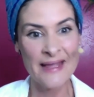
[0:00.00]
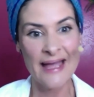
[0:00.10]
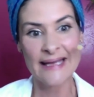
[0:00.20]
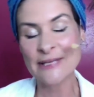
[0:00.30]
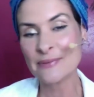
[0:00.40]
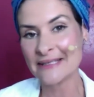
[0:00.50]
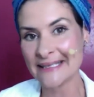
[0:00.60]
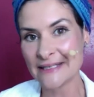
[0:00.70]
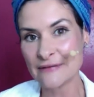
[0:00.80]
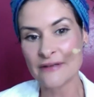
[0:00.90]
And he
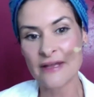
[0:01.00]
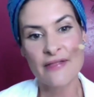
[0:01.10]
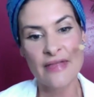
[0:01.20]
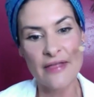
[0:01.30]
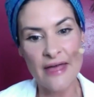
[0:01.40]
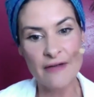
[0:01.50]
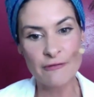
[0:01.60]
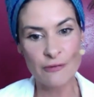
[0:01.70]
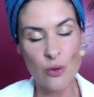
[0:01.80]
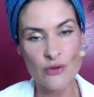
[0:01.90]
believed that that
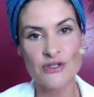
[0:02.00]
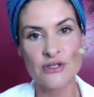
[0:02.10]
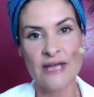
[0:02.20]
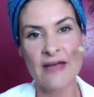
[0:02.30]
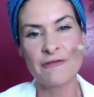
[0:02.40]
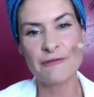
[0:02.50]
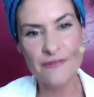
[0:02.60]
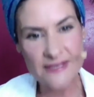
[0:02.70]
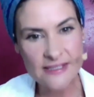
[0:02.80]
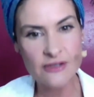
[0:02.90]
force could have
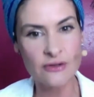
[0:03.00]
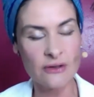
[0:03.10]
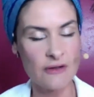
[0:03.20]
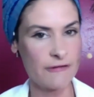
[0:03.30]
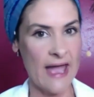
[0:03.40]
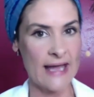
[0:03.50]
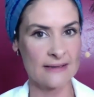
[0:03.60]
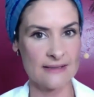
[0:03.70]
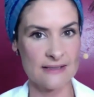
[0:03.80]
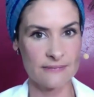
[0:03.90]
physical
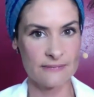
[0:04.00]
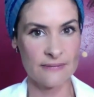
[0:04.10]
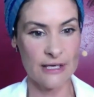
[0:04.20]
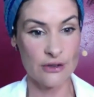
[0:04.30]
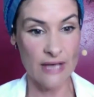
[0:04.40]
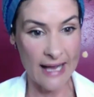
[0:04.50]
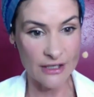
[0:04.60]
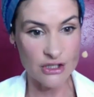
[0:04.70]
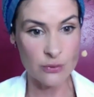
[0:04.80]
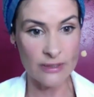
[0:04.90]
effects. It could
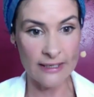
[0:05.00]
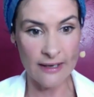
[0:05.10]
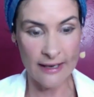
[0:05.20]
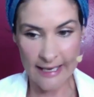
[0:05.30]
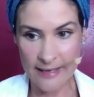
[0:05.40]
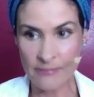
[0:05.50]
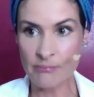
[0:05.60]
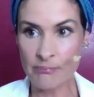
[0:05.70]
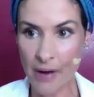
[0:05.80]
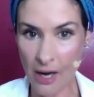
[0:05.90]
actually
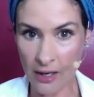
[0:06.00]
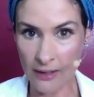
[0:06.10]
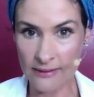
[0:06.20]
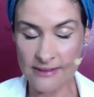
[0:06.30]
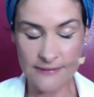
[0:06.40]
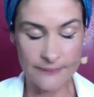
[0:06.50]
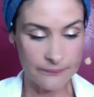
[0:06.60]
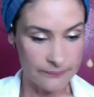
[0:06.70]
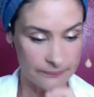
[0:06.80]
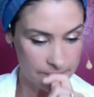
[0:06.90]
impart
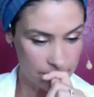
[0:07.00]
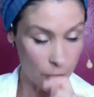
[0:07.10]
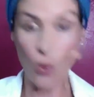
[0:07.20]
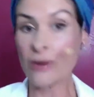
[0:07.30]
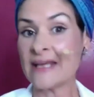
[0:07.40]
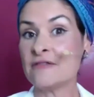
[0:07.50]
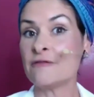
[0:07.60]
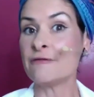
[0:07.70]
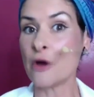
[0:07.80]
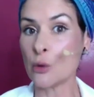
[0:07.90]
or
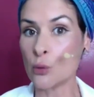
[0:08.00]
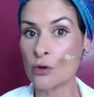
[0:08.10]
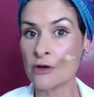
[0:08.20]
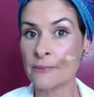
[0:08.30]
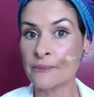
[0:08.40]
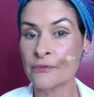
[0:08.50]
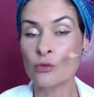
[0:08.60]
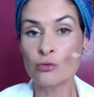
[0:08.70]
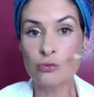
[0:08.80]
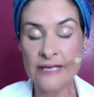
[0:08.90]
invoke
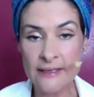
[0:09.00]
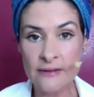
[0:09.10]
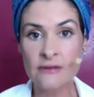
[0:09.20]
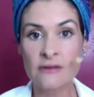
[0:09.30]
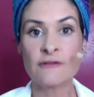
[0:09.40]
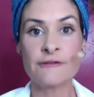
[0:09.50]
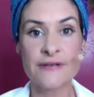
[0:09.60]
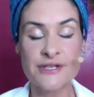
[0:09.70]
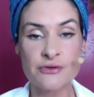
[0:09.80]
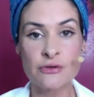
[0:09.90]
real,
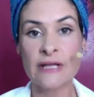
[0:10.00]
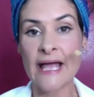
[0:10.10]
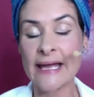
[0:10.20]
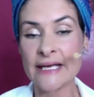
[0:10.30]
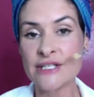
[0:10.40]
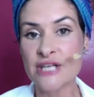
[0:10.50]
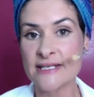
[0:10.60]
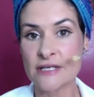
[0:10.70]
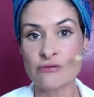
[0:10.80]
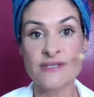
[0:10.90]
visceral,
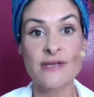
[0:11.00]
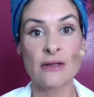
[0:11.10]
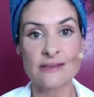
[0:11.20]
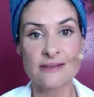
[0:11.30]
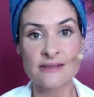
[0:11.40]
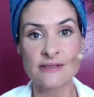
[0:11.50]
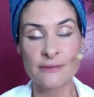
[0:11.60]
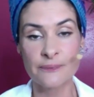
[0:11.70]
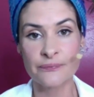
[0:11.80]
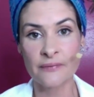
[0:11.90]
energetic results
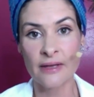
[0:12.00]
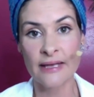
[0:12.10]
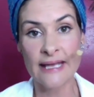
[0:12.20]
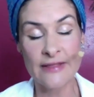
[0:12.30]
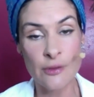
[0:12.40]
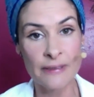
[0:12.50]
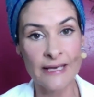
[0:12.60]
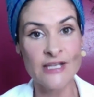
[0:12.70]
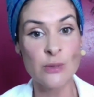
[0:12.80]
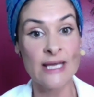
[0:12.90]
in the
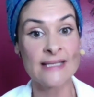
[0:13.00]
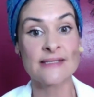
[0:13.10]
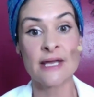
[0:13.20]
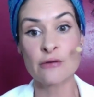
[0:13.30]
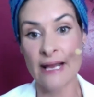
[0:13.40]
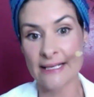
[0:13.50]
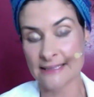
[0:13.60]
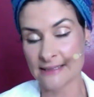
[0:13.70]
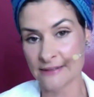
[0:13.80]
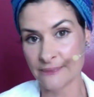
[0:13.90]
place where it's
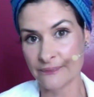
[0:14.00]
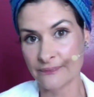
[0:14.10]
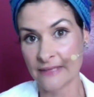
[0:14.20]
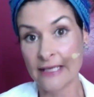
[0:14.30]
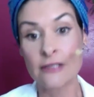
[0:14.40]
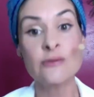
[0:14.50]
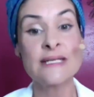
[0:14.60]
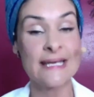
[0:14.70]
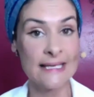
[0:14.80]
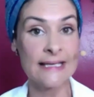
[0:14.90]
directed,
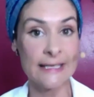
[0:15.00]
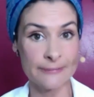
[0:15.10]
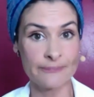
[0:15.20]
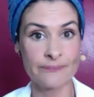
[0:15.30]
including healing.